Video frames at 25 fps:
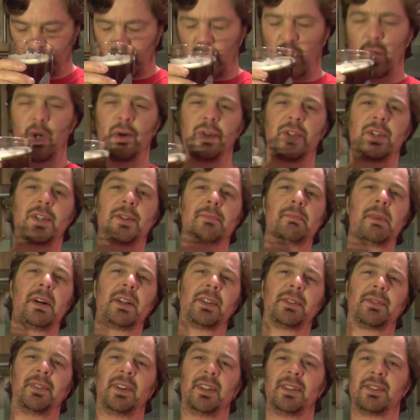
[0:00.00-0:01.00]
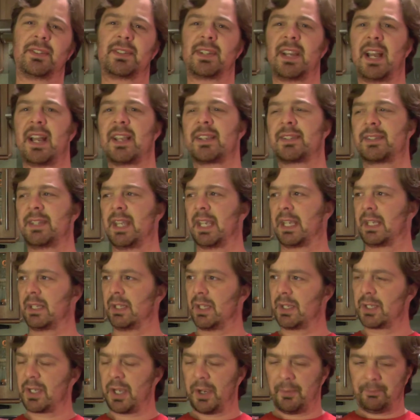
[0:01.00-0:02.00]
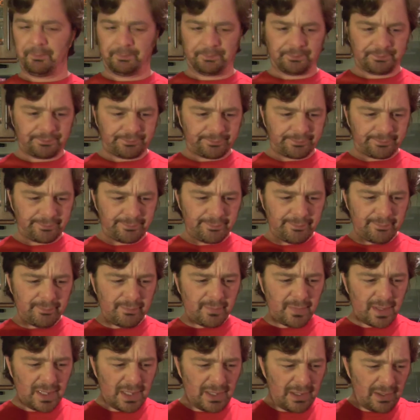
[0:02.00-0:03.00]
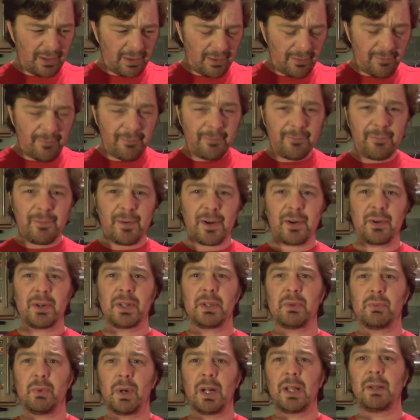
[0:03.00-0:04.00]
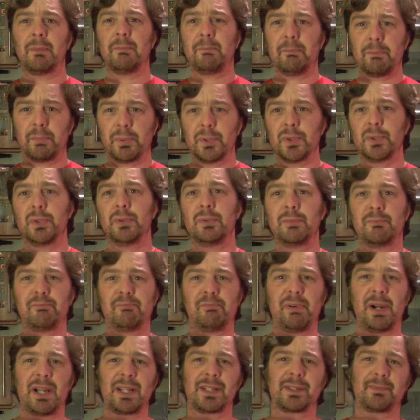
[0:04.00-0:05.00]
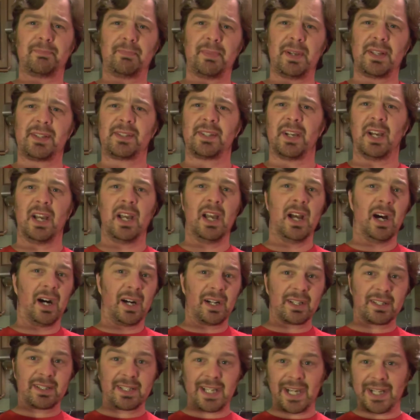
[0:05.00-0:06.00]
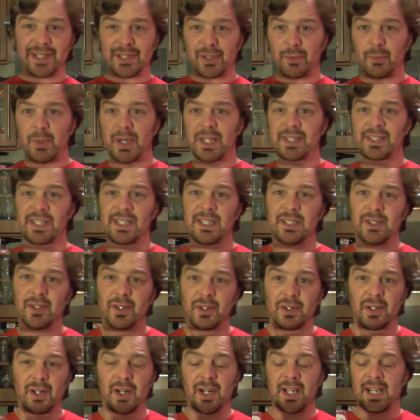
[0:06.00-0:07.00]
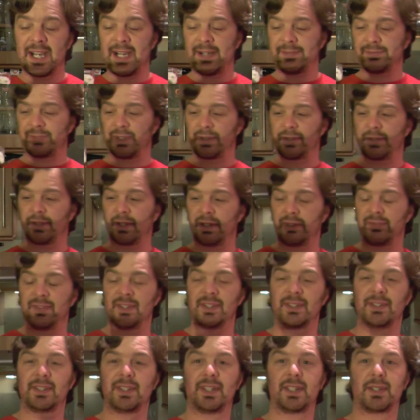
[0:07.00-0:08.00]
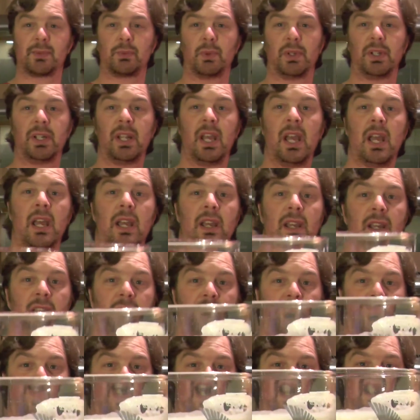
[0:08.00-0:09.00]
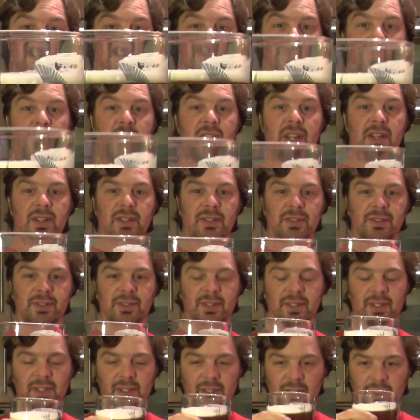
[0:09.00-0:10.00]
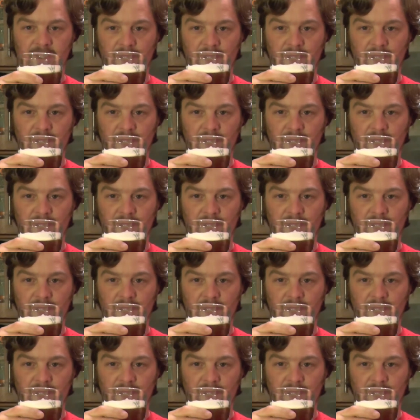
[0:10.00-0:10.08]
Oh, this smells fantastic. Like a a very well brewed best bitter. I cannot wait any longer. I have to dive into this one. Cheers.